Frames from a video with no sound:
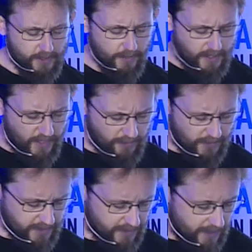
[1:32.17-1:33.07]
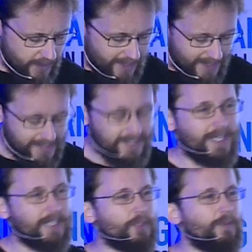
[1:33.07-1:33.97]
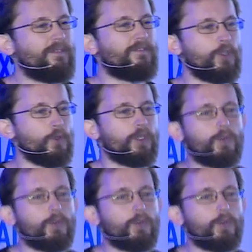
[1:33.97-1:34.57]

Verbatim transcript: So the governance is designed to be fluid.